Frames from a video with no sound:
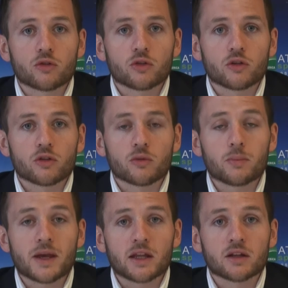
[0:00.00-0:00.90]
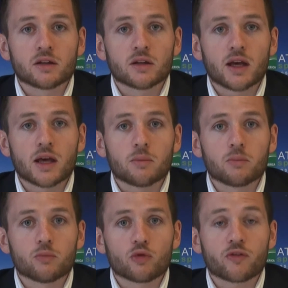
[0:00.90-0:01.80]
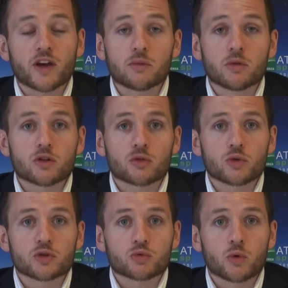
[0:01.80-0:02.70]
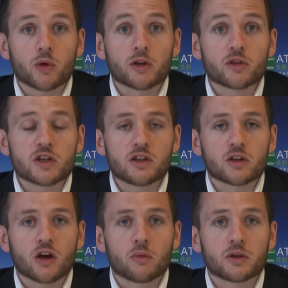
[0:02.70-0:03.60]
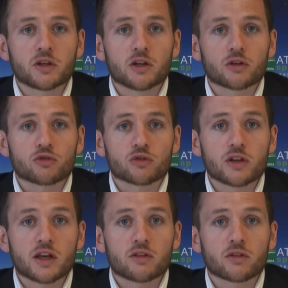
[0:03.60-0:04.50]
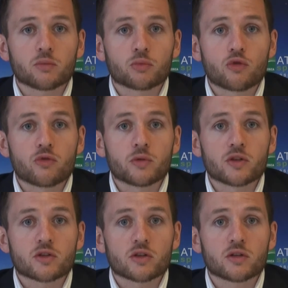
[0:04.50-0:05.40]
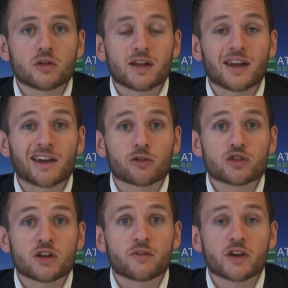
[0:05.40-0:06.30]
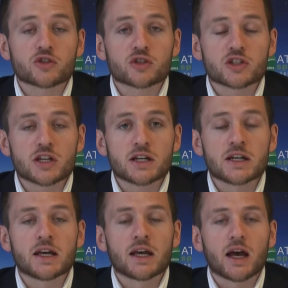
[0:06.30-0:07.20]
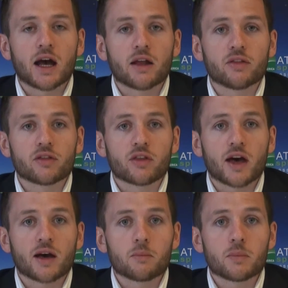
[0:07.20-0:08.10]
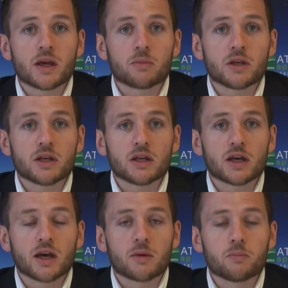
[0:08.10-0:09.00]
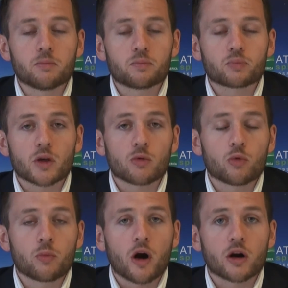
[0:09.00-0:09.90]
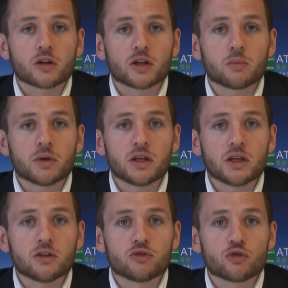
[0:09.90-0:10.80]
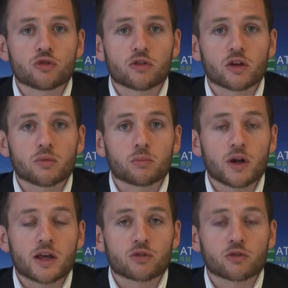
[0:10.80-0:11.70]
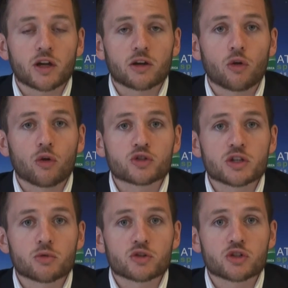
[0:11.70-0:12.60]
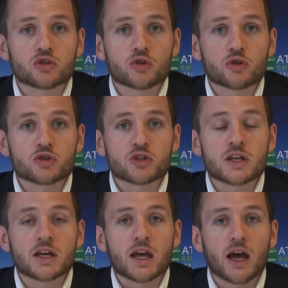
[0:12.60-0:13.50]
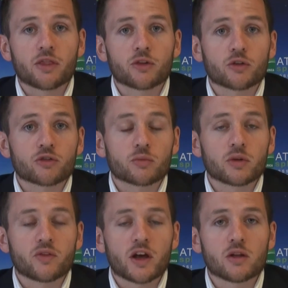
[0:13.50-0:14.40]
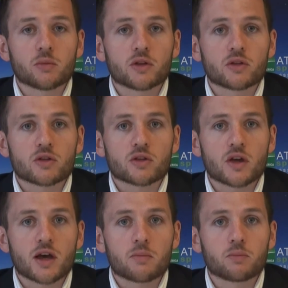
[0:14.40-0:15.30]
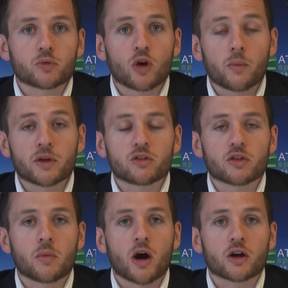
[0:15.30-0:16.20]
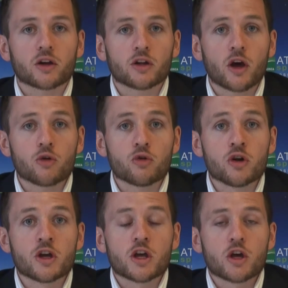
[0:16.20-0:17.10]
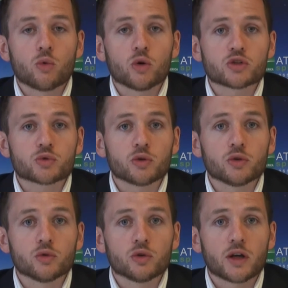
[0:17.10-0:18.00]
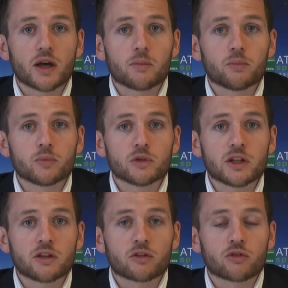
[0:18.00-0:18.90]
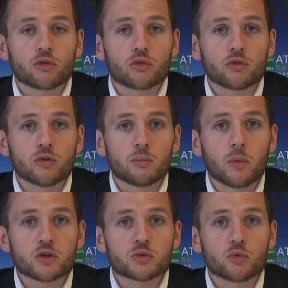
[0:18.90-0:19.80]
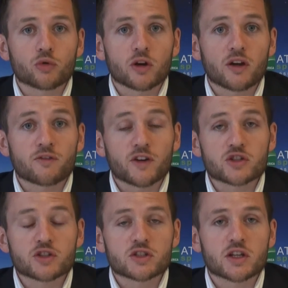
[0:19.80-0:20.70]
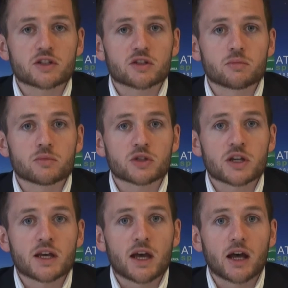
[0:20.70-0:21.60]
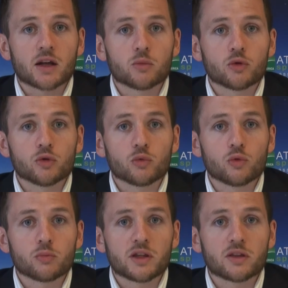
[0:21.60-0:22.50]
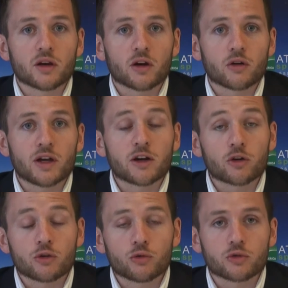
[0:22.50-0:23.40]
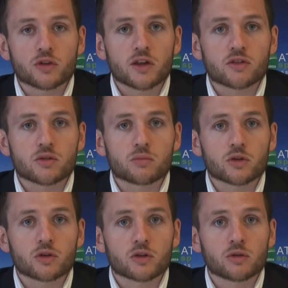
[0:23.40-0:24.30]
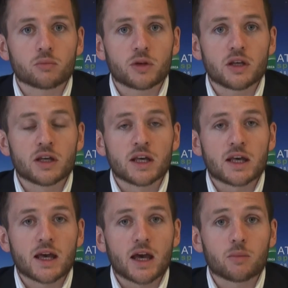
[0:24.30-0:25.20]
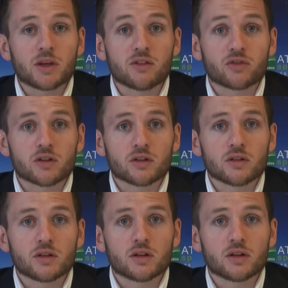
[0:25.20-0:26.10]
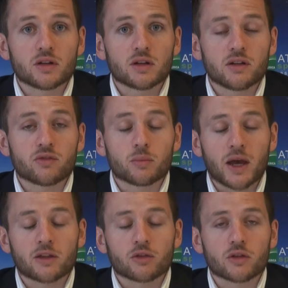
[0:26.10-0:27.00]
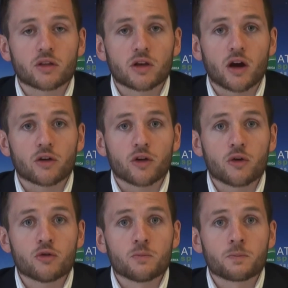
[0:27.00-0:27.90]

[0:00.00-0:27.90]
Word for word: the, the main um, refinements which we will see in the coming years relate to improvements in, in energy efficiency, and that may be, um, it will partly be due to the compressor technology which is used, and there are some developments um, coming to the market now which will um, lead to much more efficient systems, and it will, mean that our air cooled systems can compete um, even, even better than they are now.